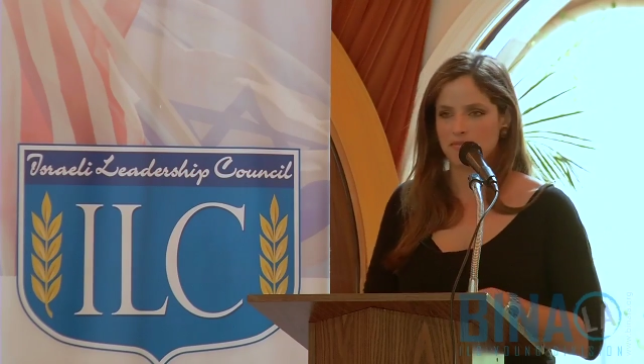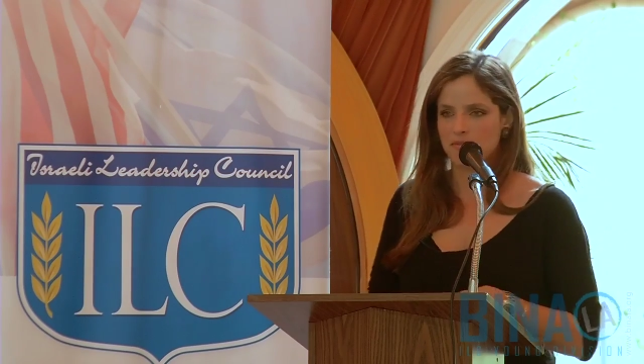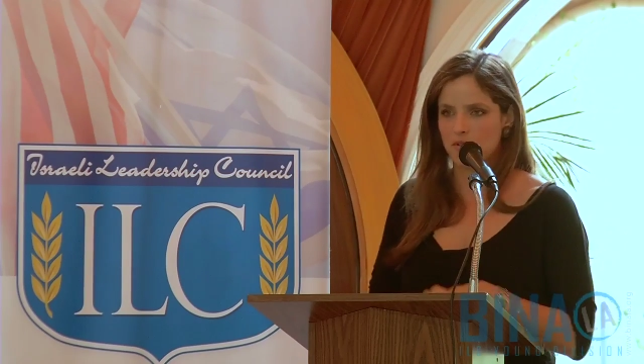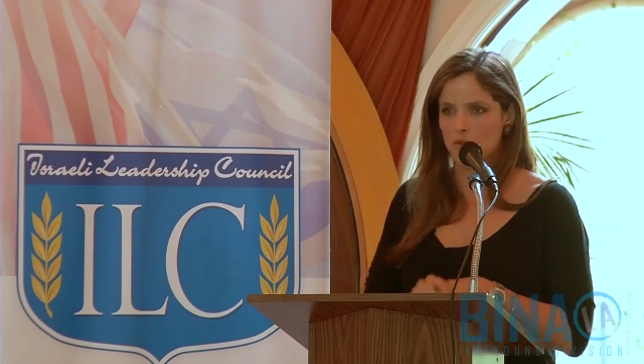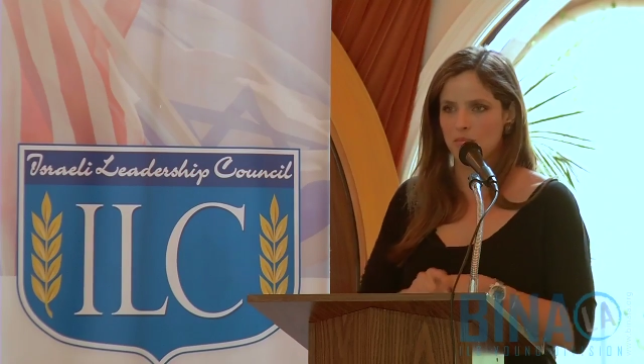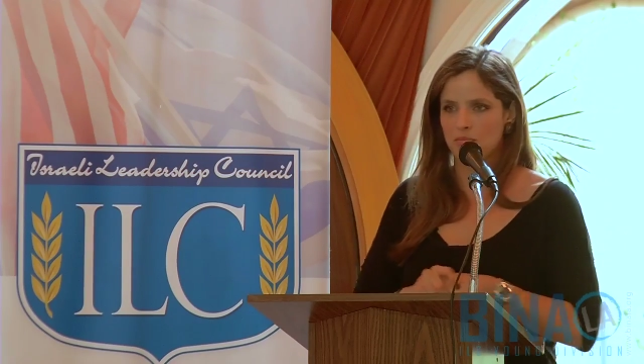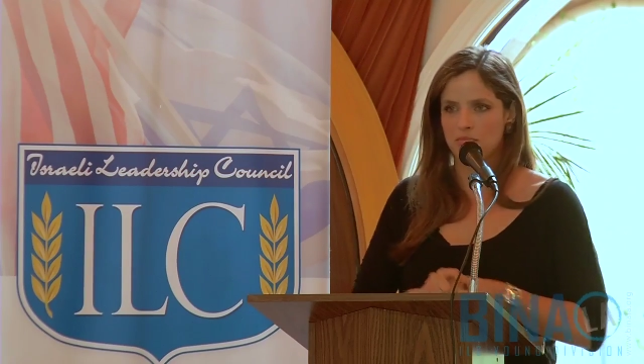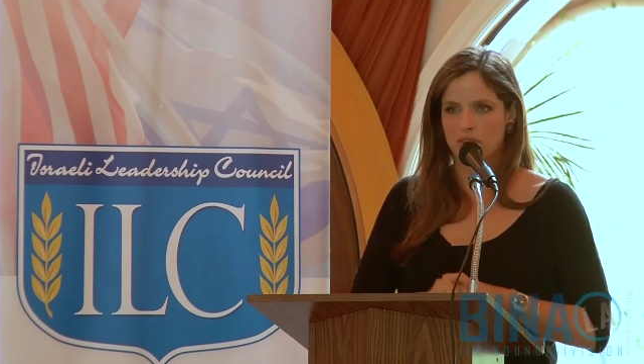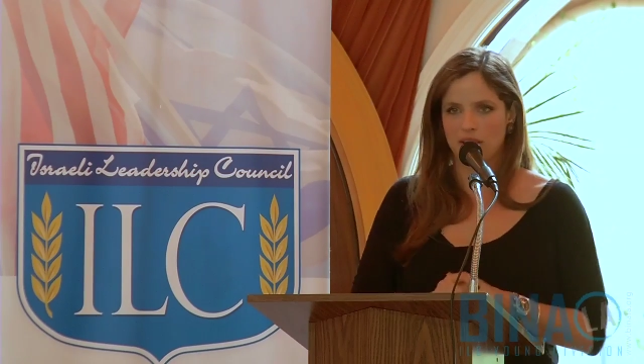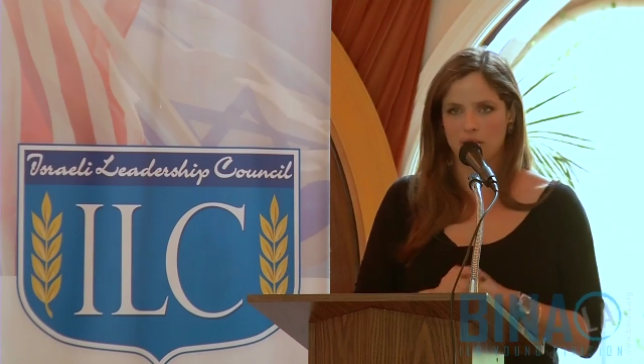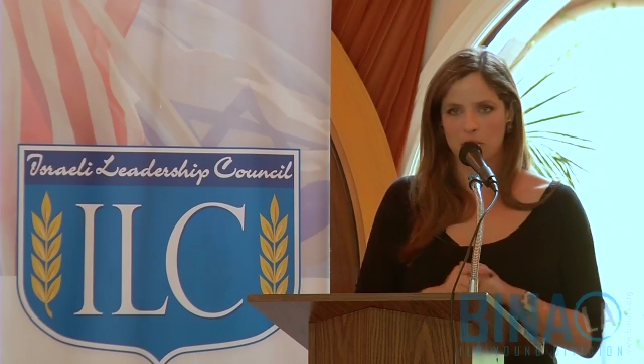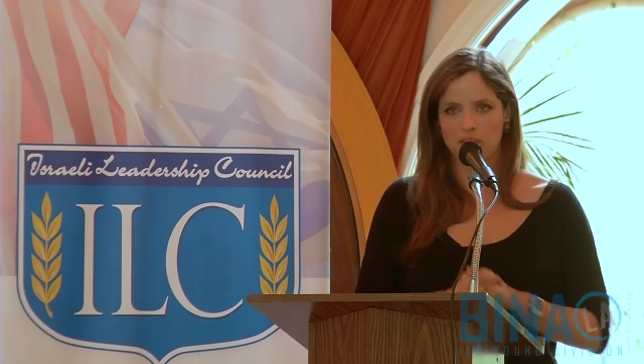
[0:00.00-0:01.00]
so
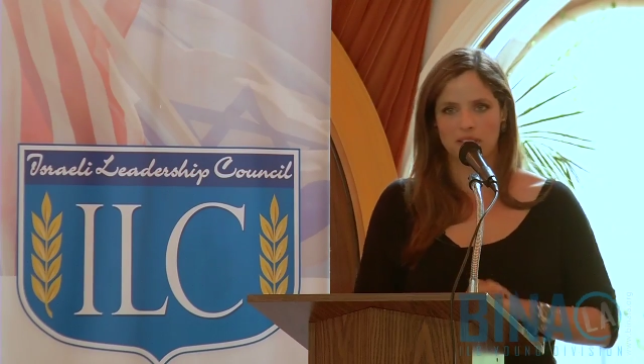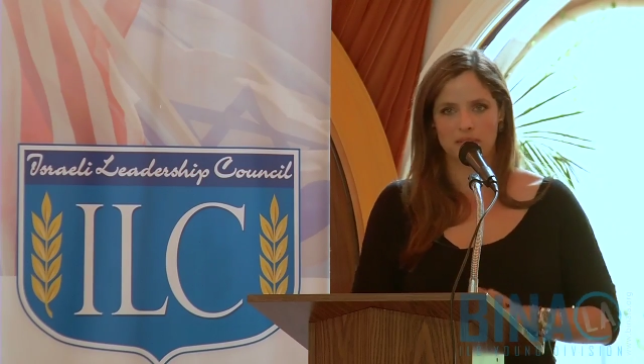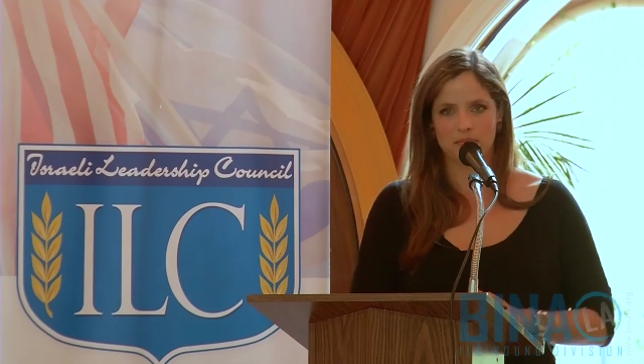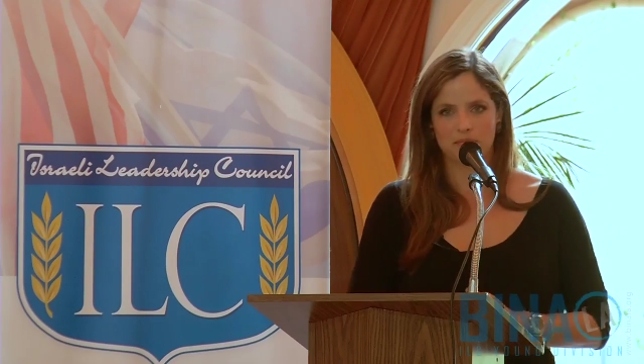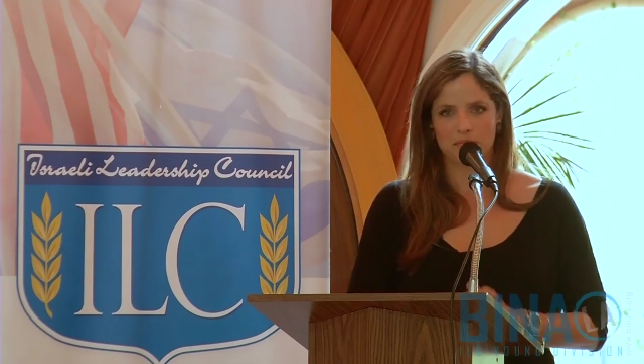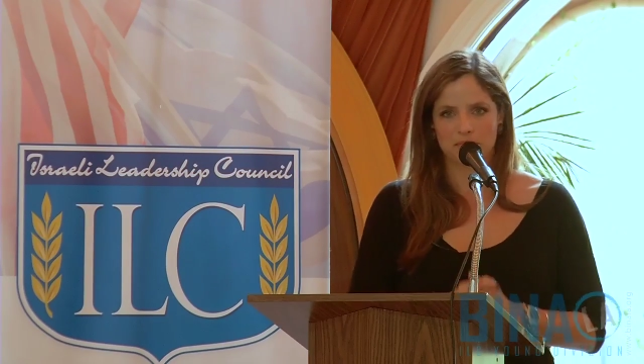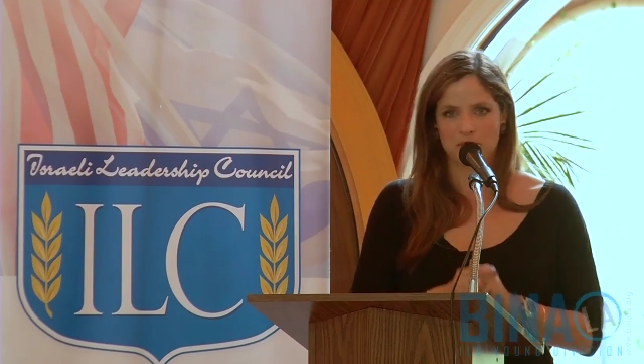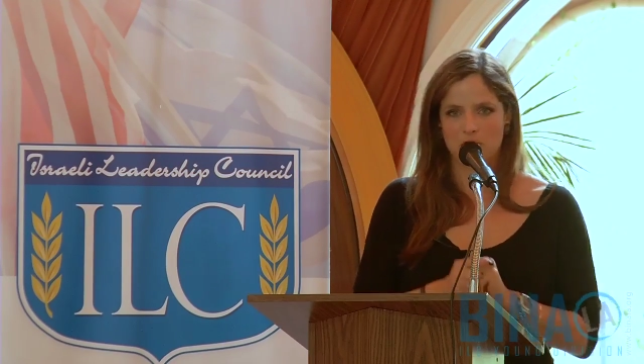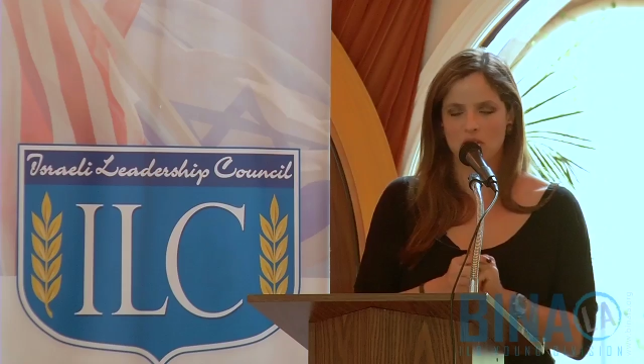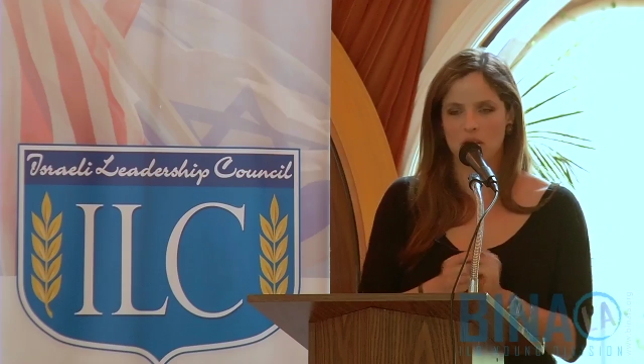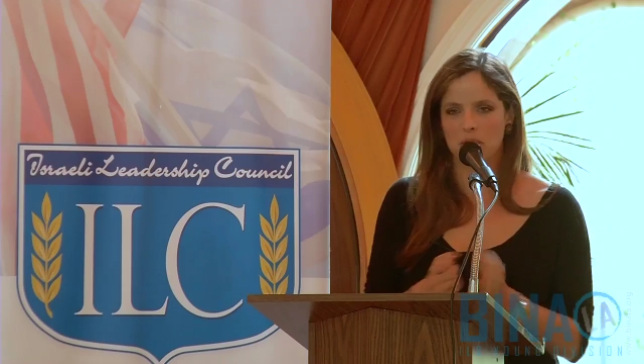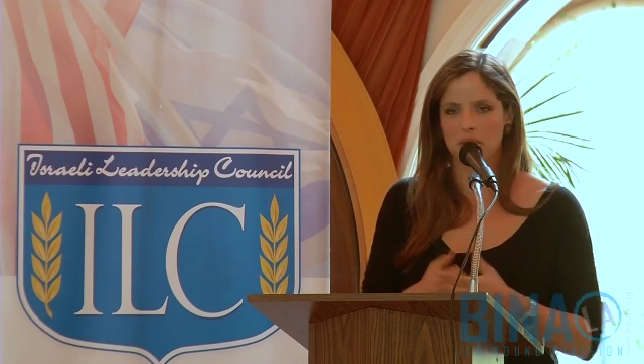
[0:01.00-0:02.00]
eloquently
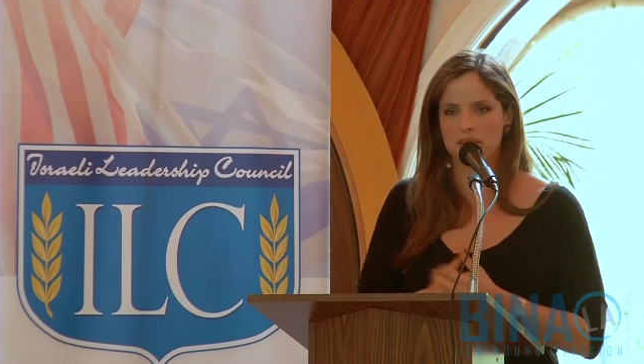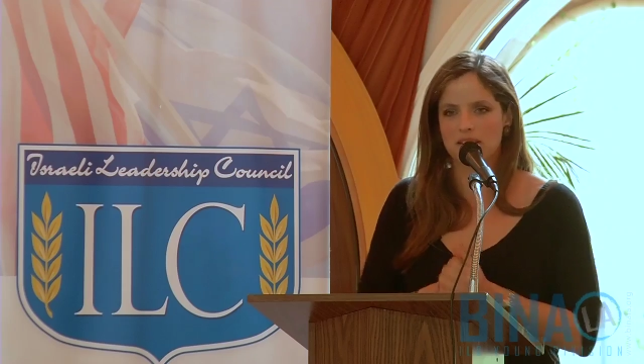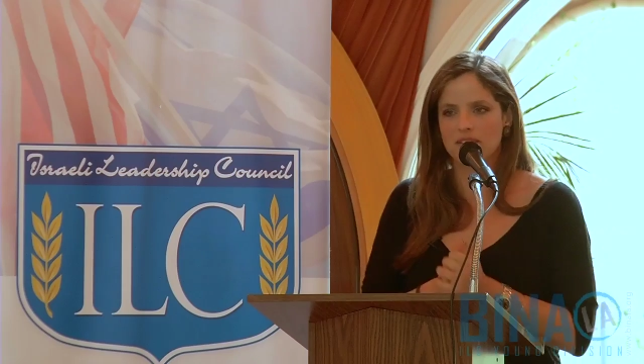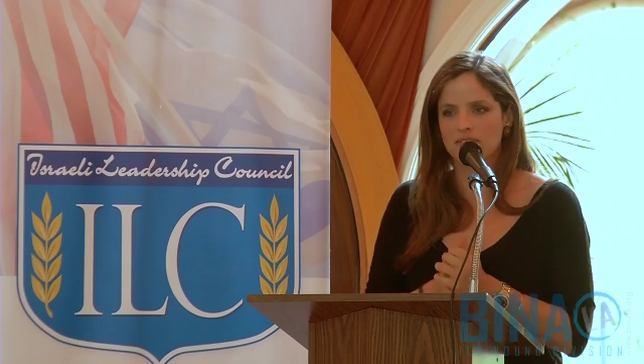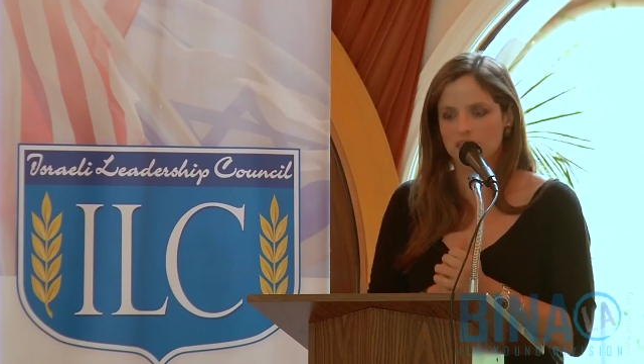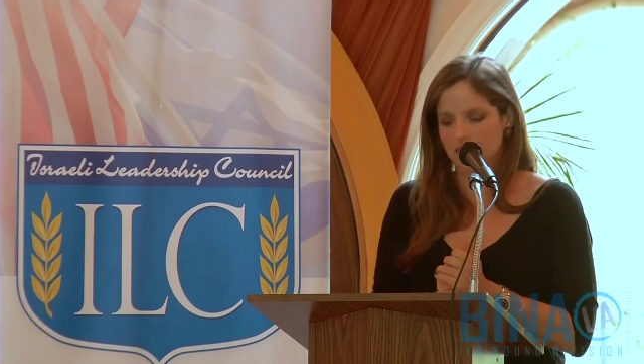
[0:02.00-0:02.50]
describing myself.